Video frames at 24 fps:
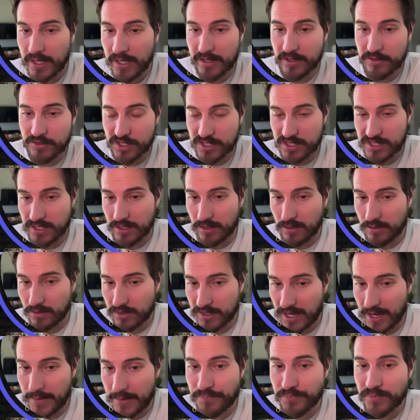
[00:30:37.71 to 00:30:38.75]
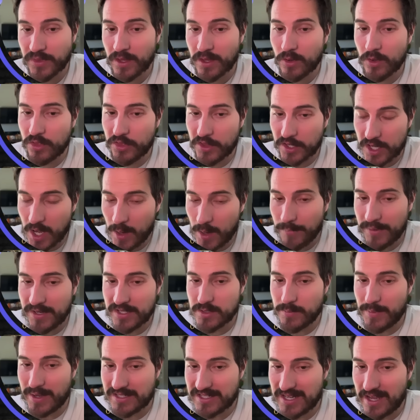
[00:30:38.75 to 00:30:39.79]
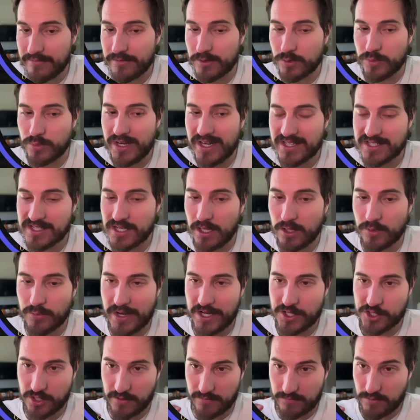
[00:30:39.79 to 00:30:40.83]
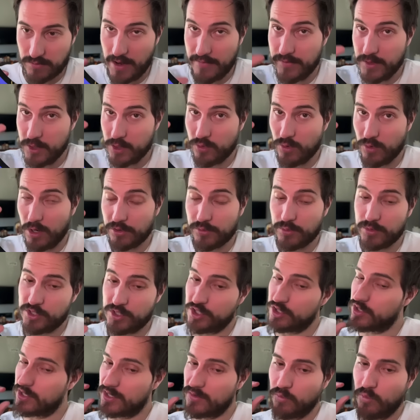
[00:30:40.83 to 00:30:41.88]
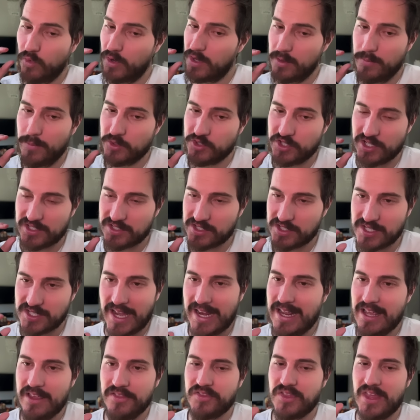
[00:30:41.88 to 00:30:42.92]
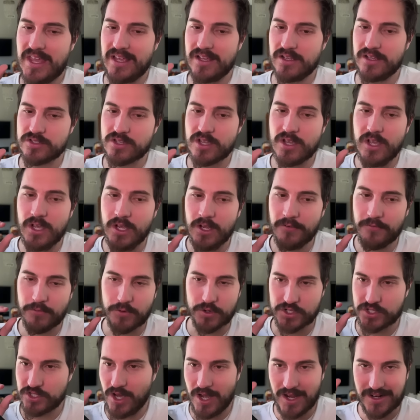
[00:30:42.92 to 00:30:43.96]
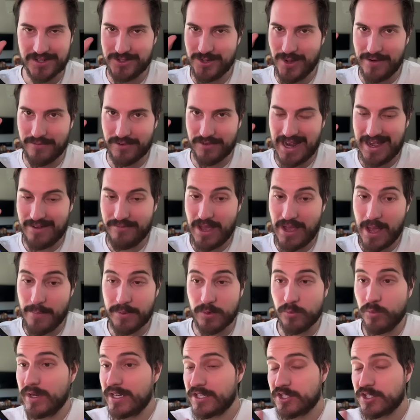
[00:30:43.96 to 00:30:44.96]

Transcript: Here's the deal, okay? The company's about to have a reacceleration of revenue growth, which is one of the most exciting things for stock to ever have happen.